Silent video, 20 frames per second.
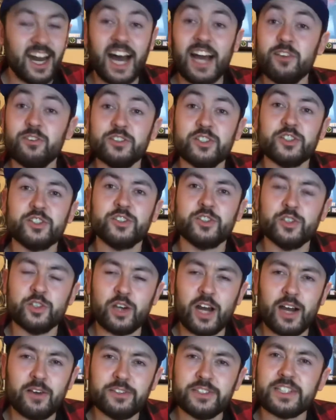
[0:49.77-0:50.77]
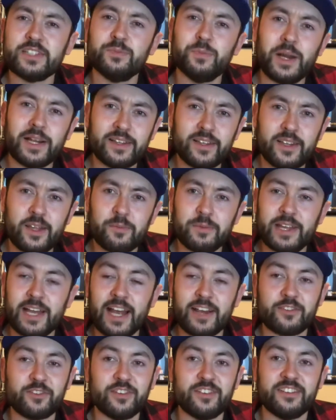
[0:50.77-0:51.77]
I was assu I was expecting them to
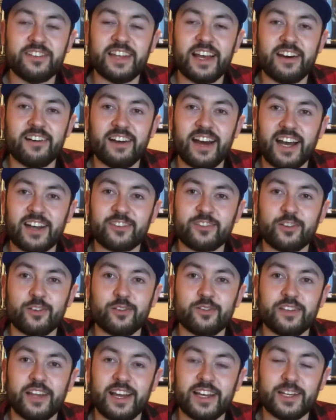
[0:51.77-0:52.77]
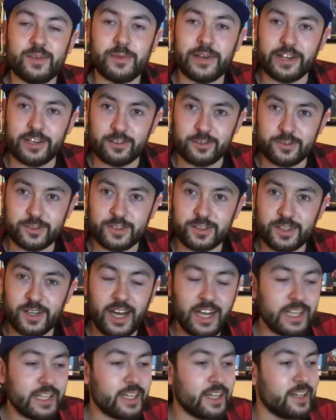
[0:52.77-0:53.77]
actually sell actual teddy bears.
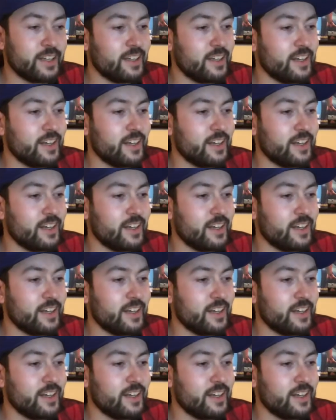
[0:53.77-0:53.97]
Like,